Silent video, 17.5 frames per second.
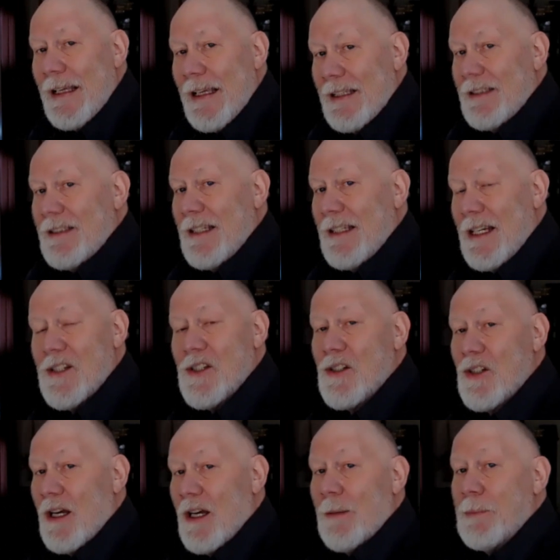And
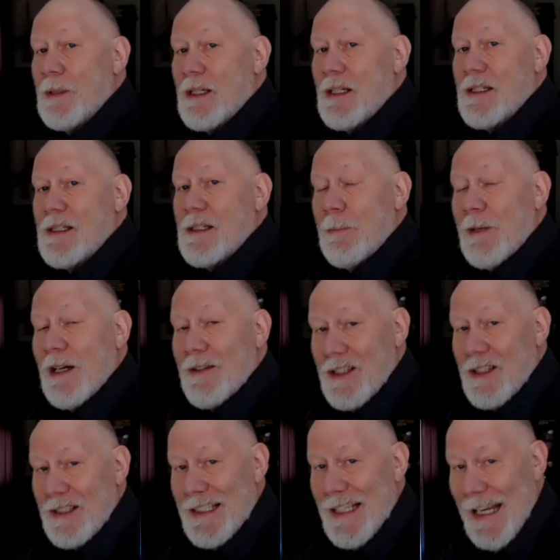today's topic is
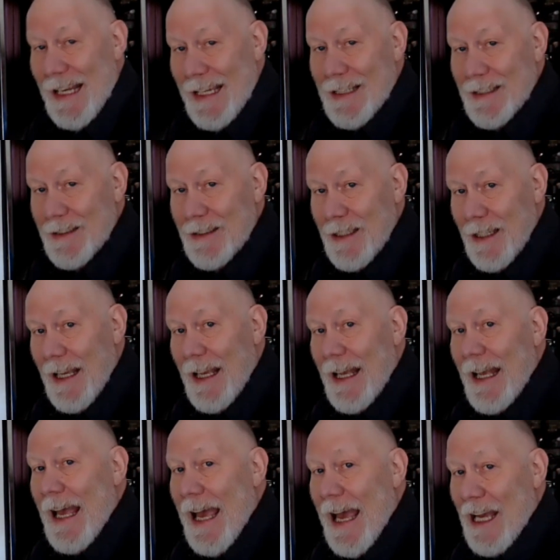about the 10
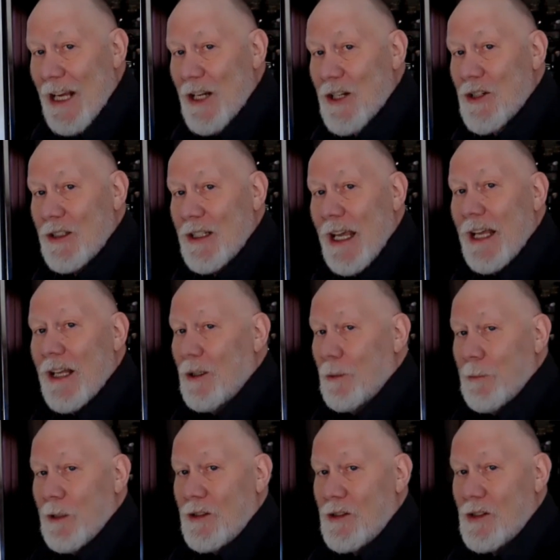action
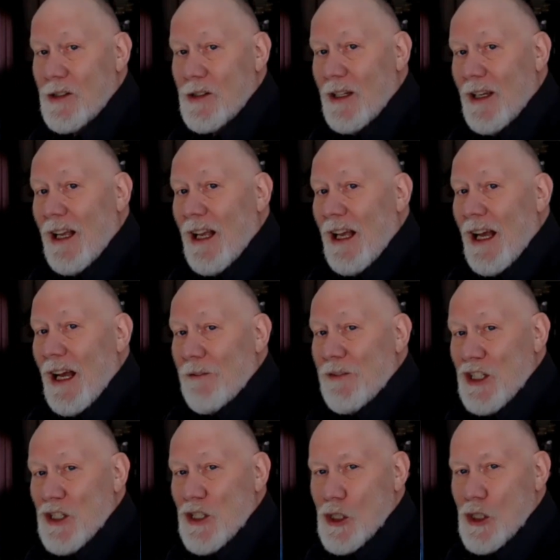elements
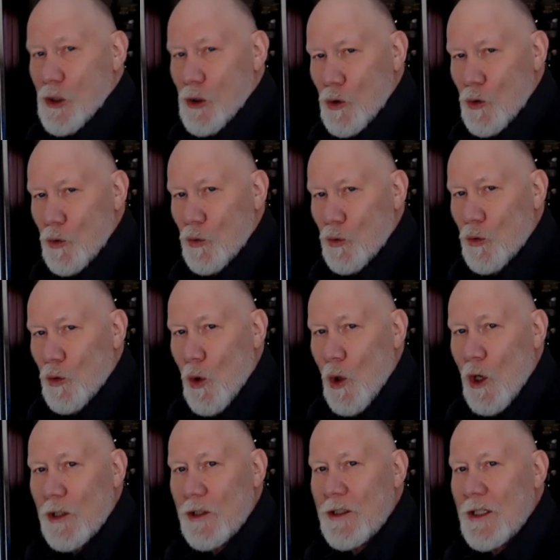of
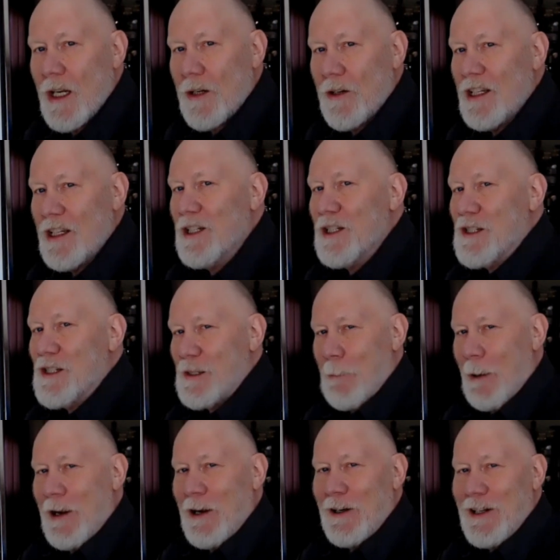extraordinary
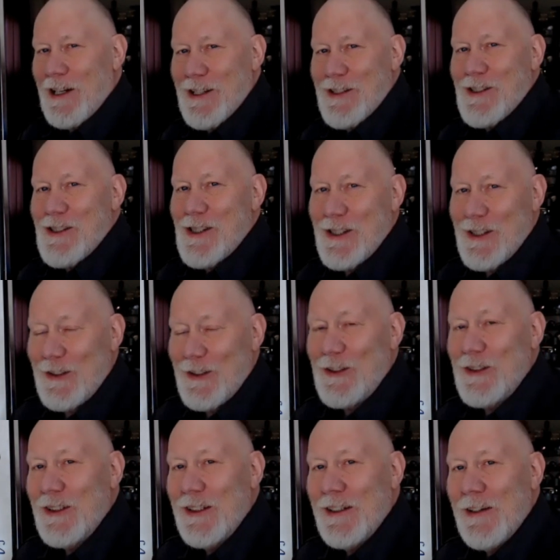
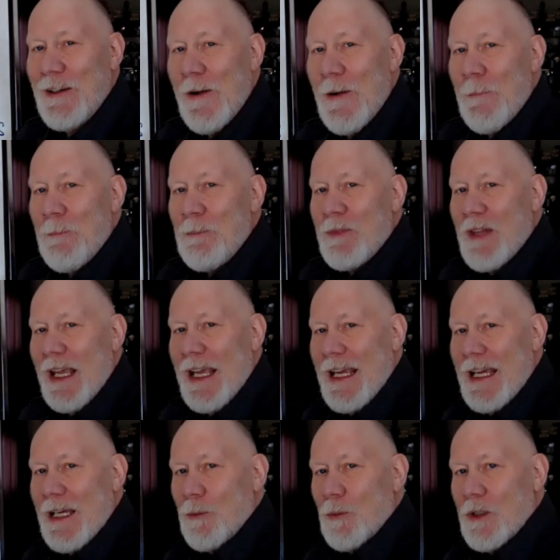experiences.
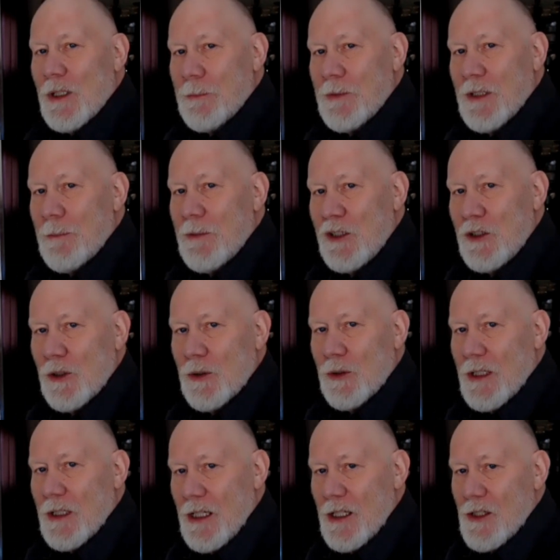And what I'm going to be
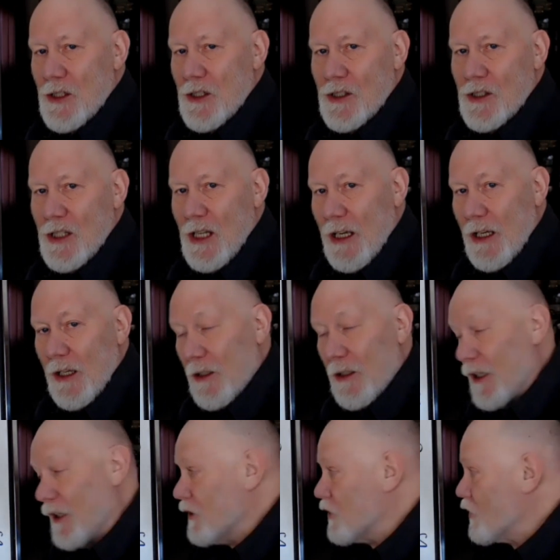doing is uh,
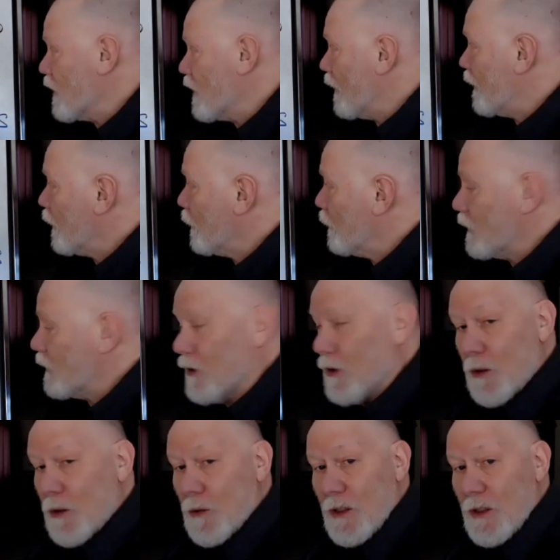sharing with
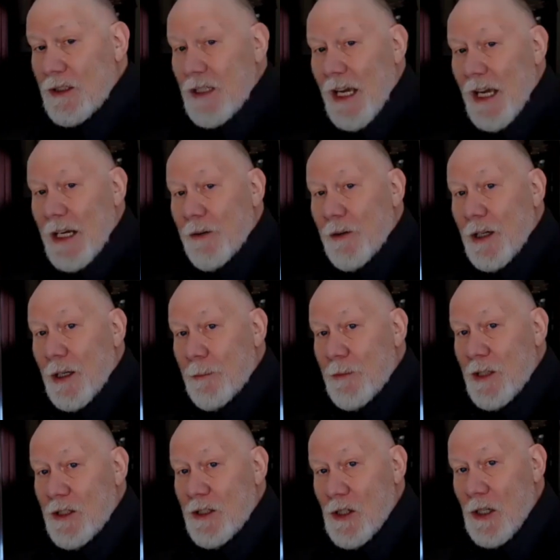you the
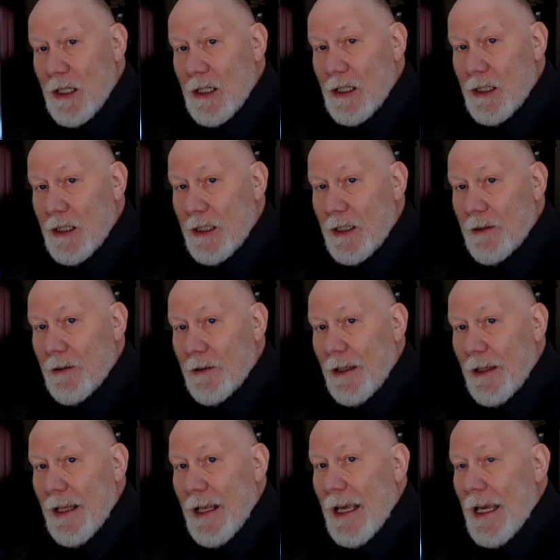diagram that's here
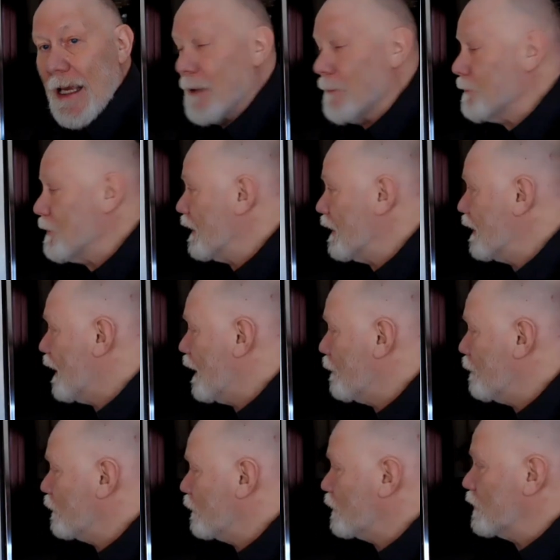and being
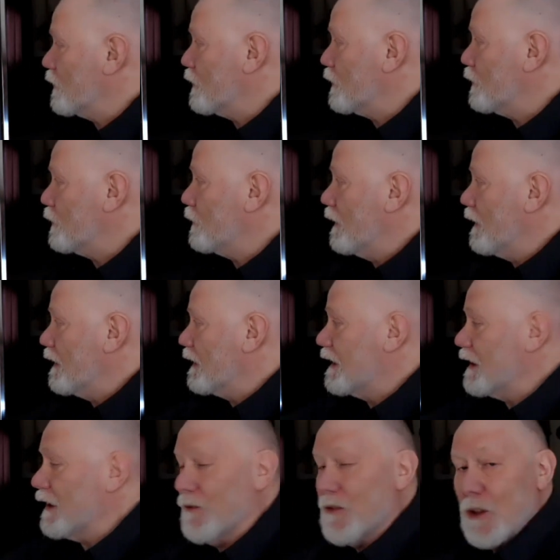able to
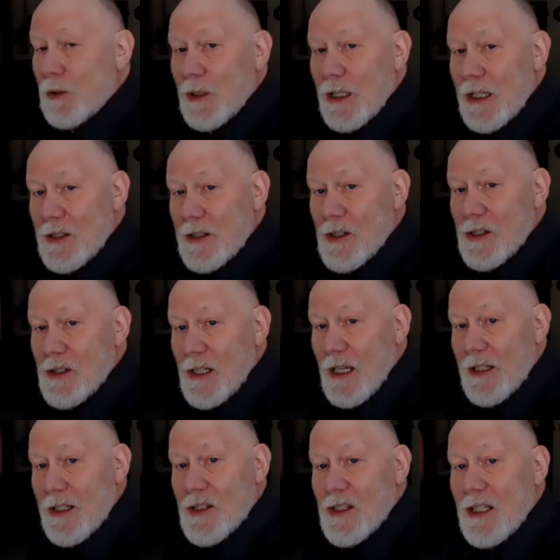give you
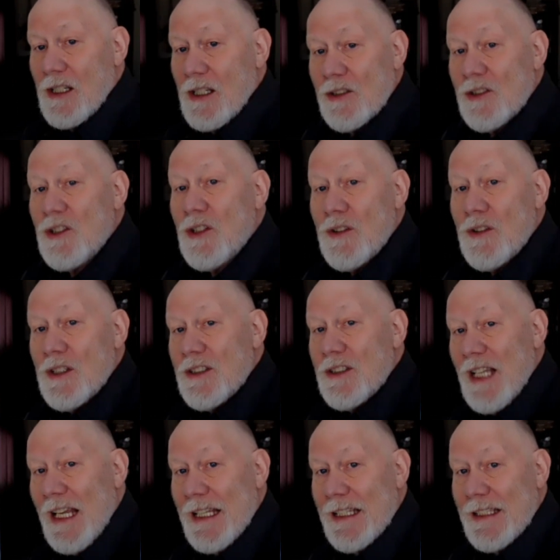insights into the
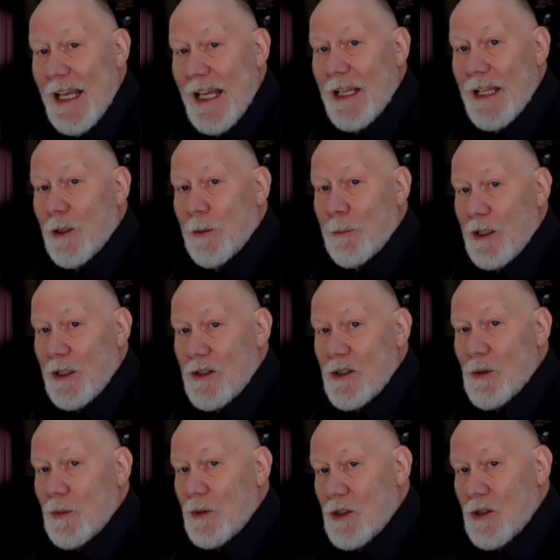10
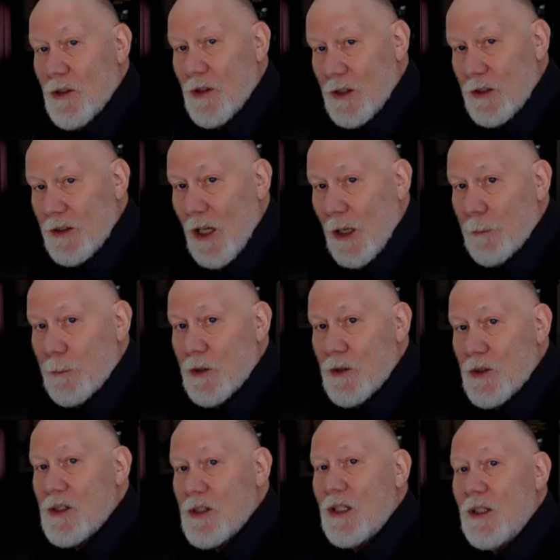elements, which are the
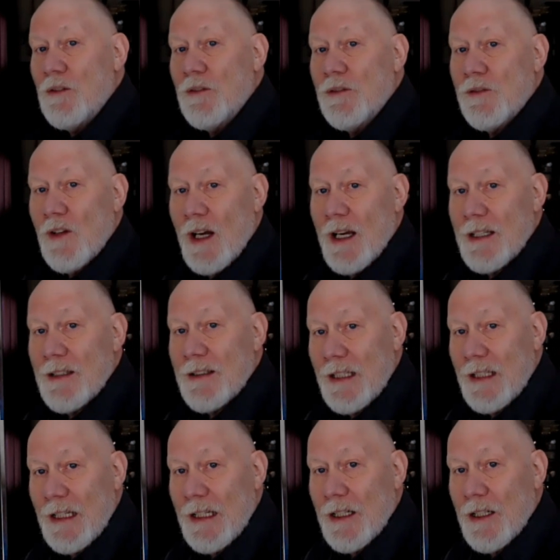numbers that you find
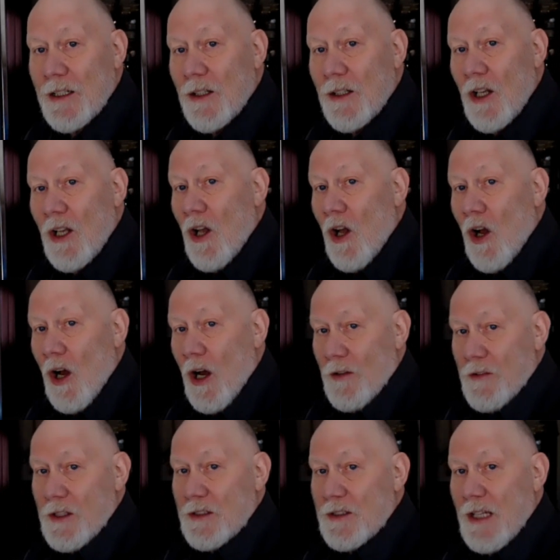here
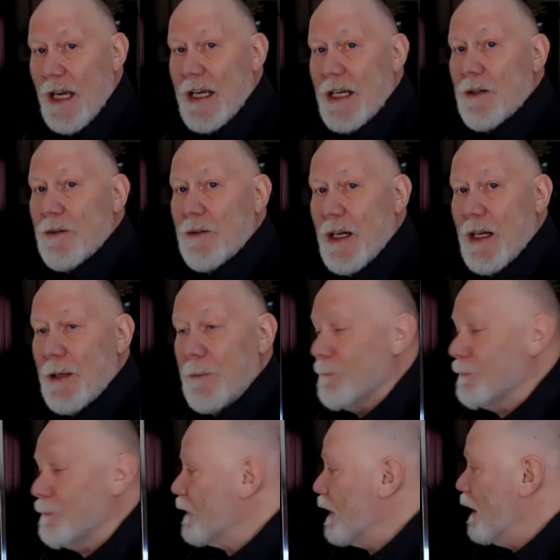on the
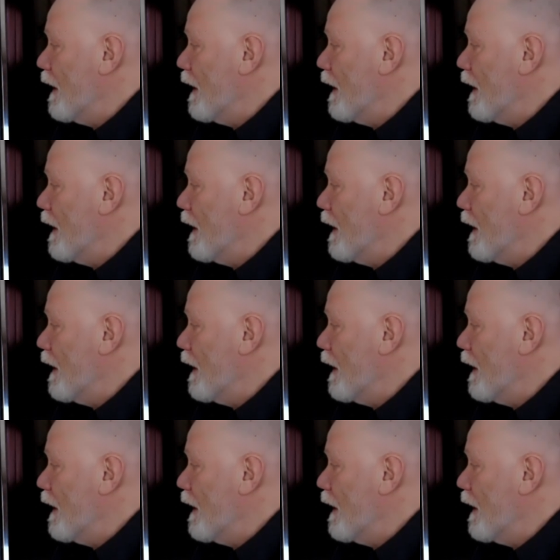diagram.